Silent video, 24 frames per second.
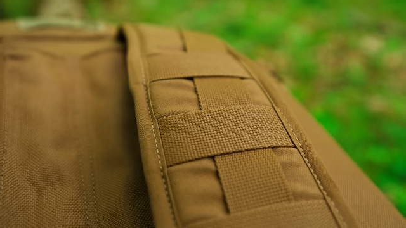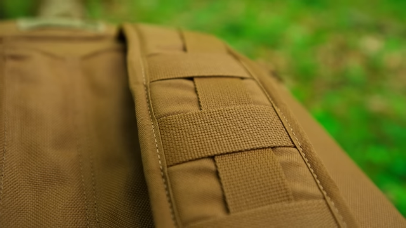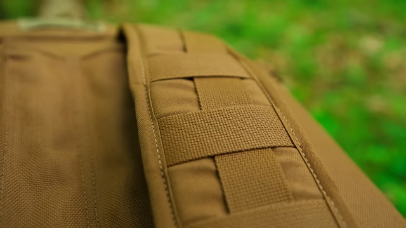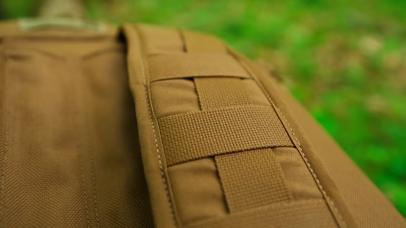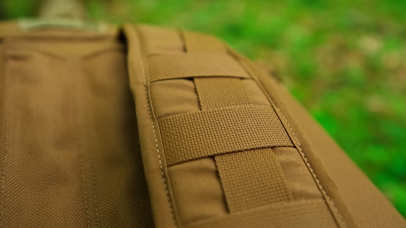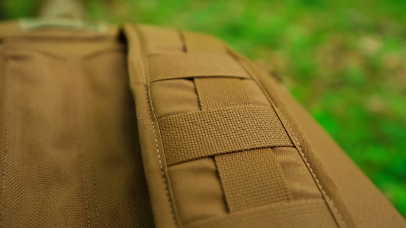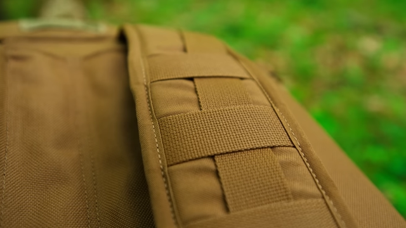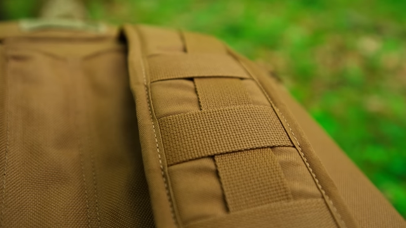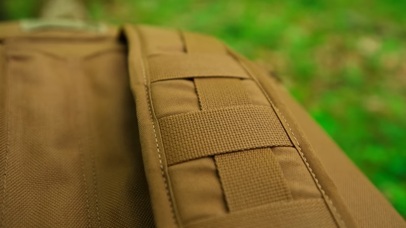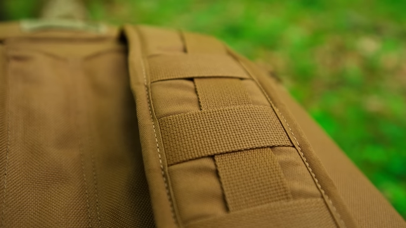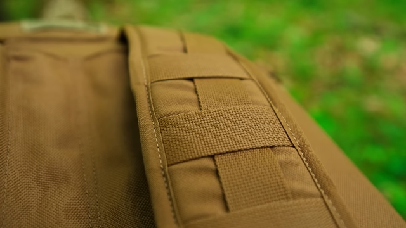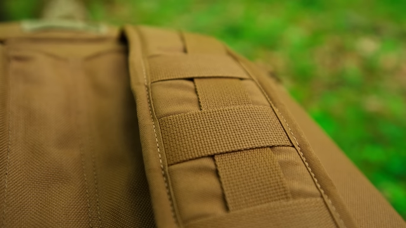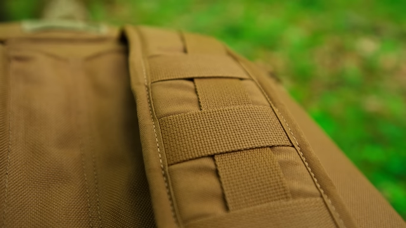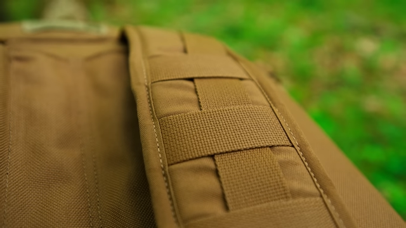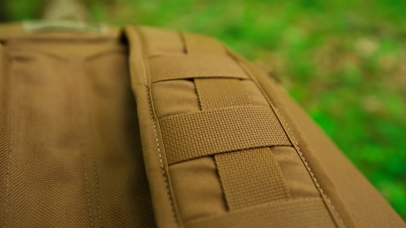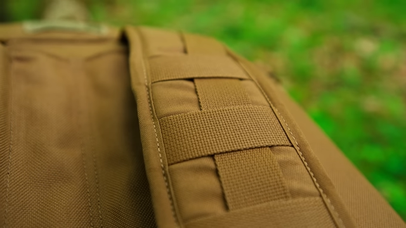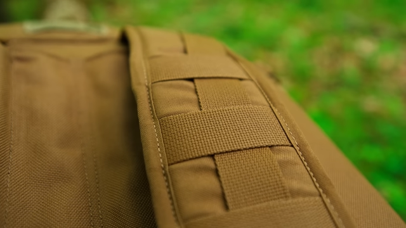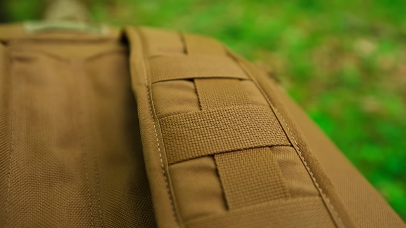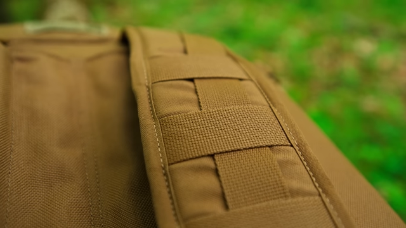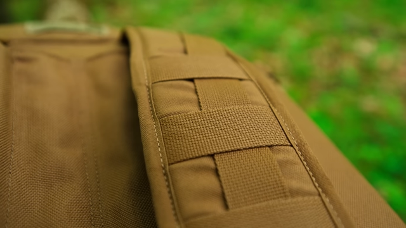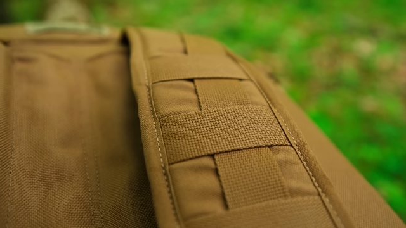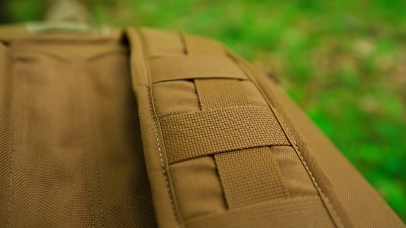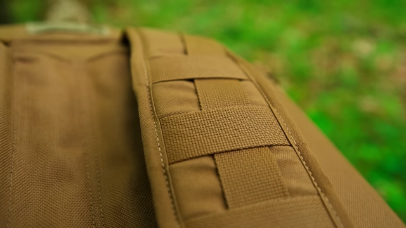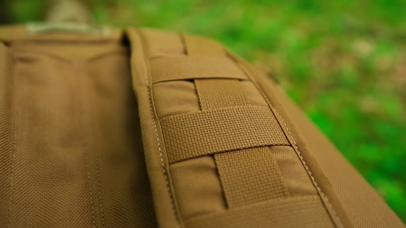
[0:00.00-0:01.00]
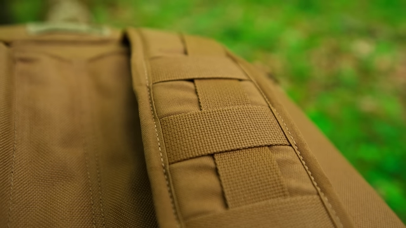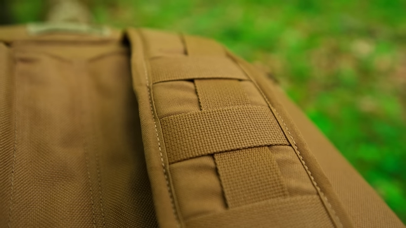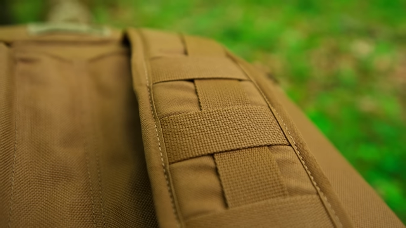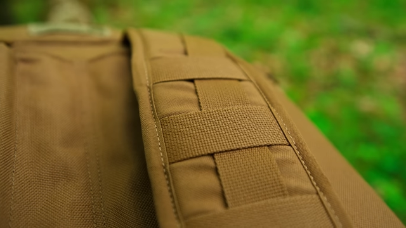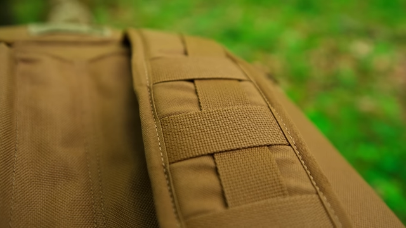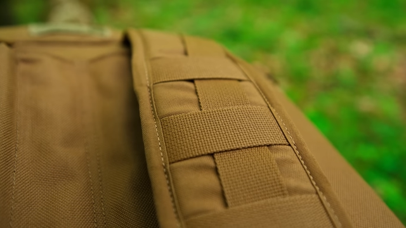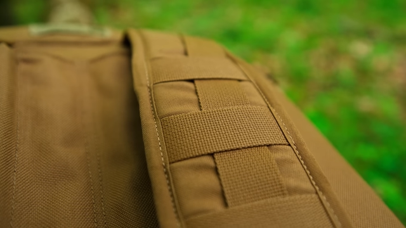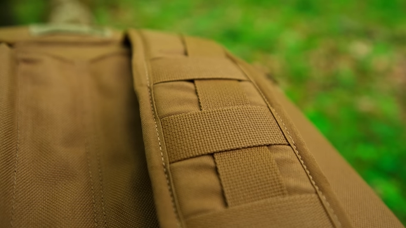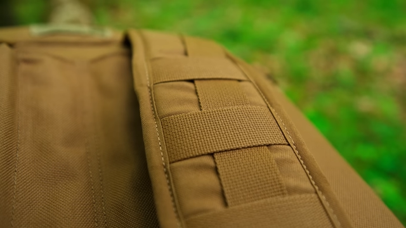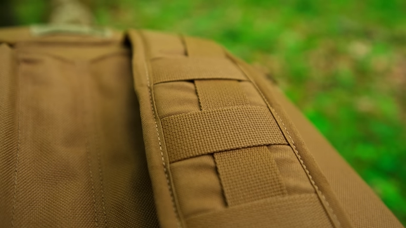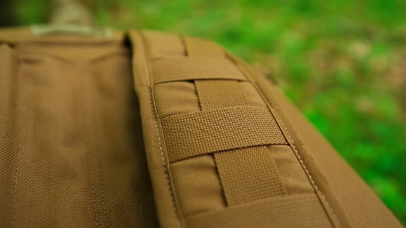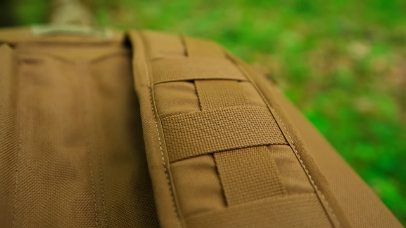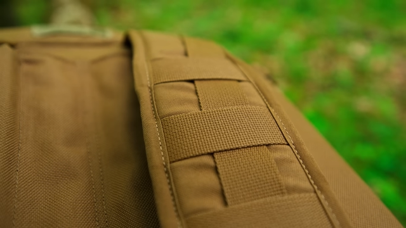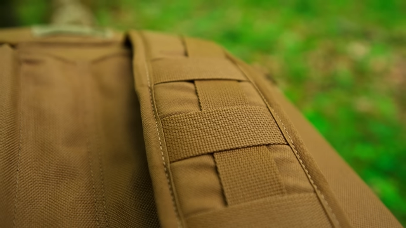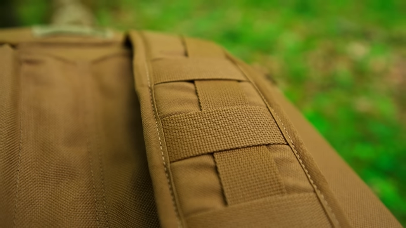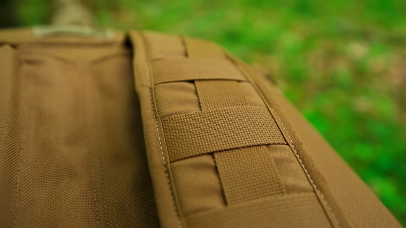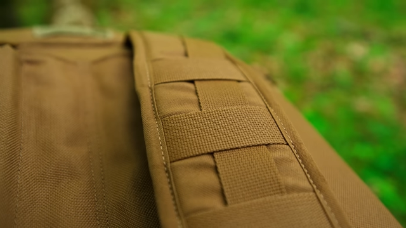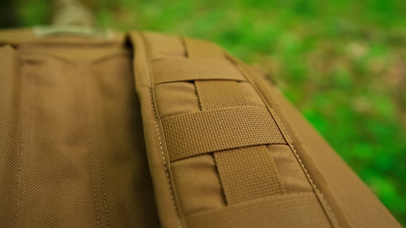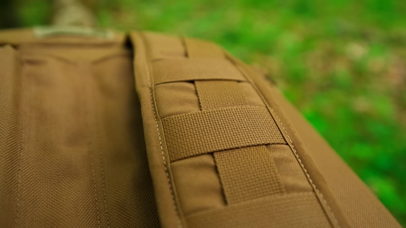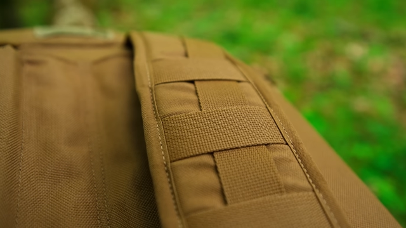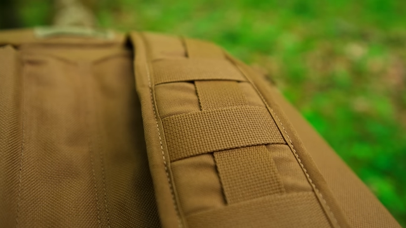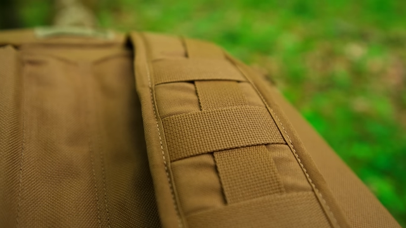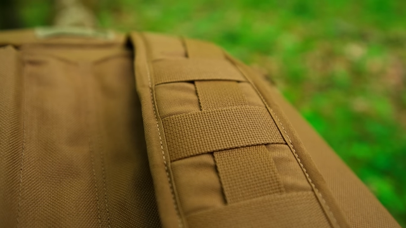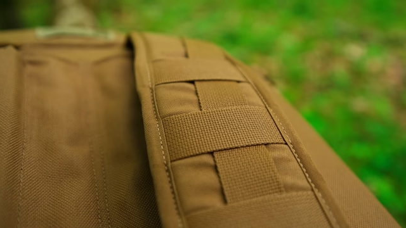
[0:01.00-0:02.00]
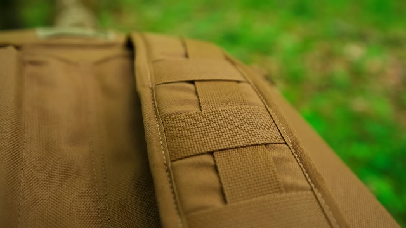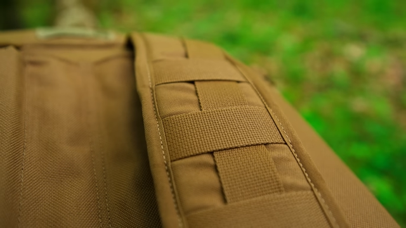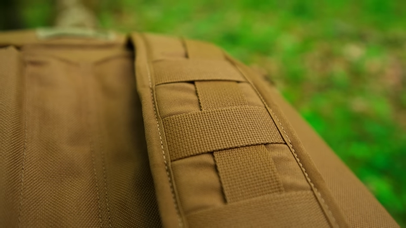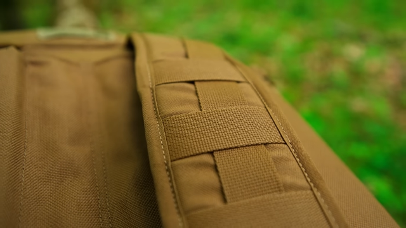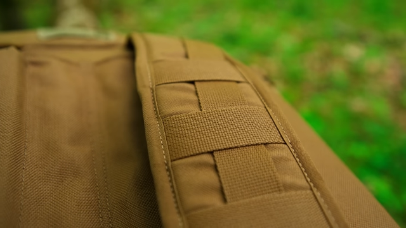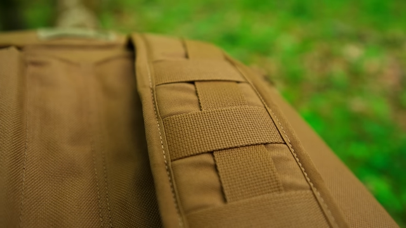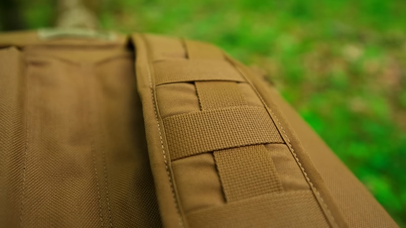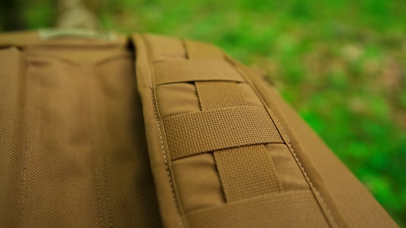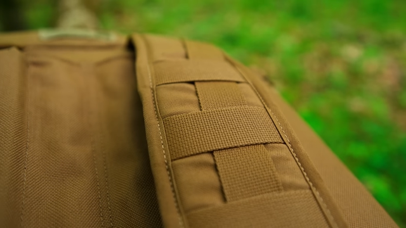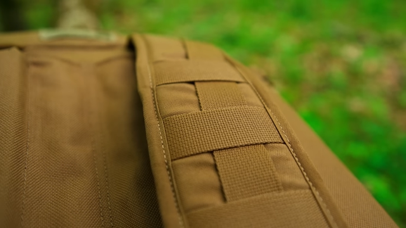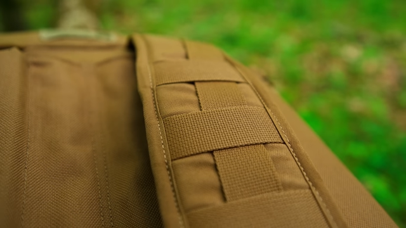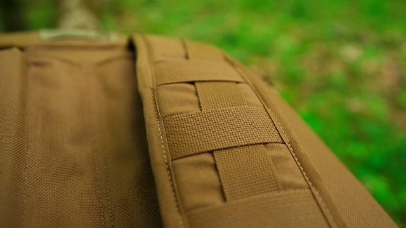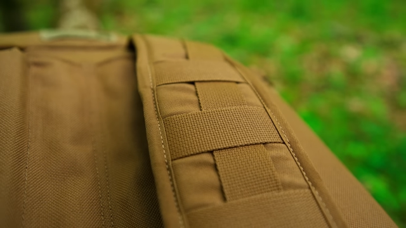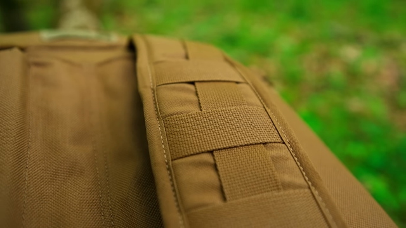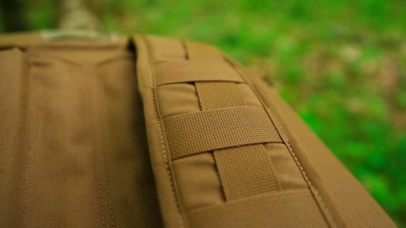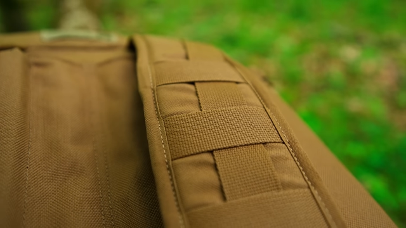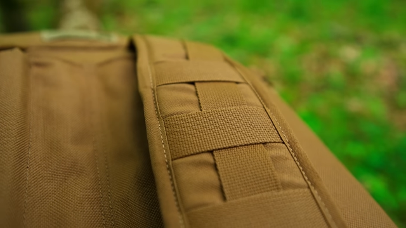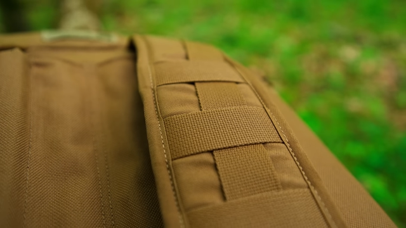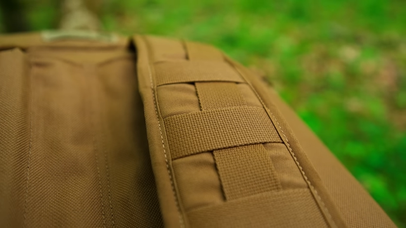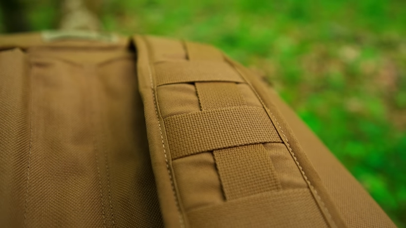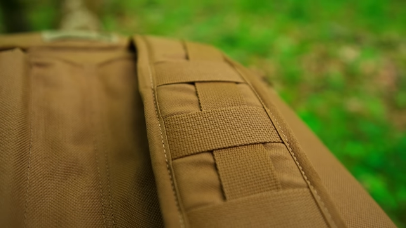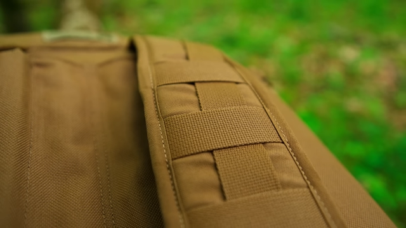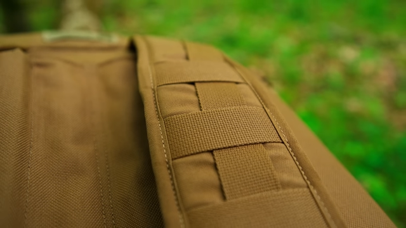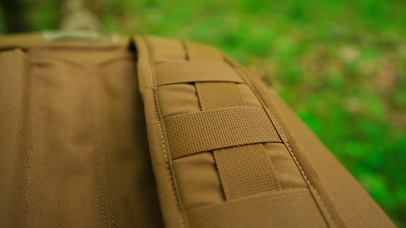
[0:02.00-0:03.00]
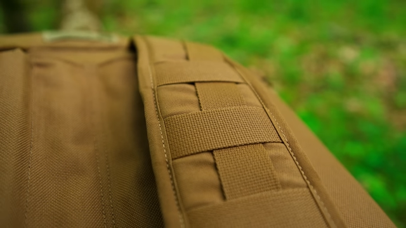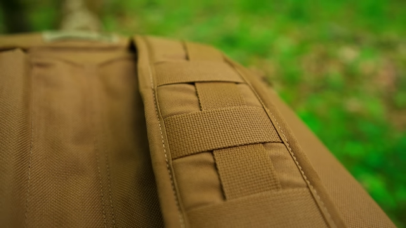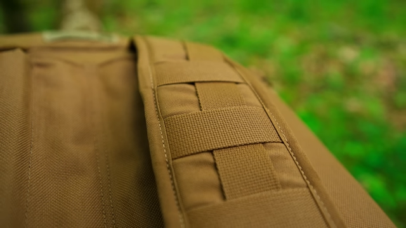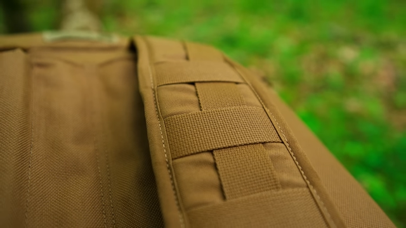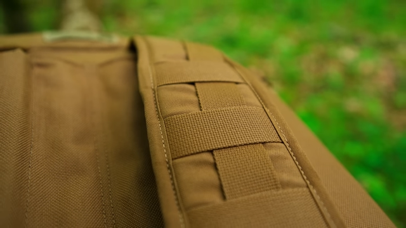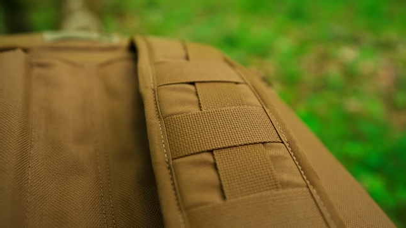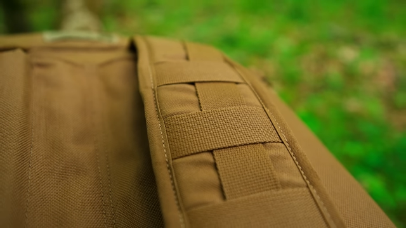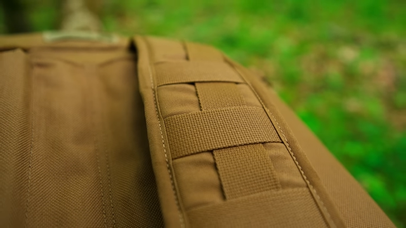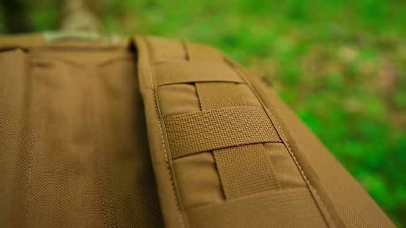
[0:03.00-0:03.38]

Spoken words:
(no speaker visible)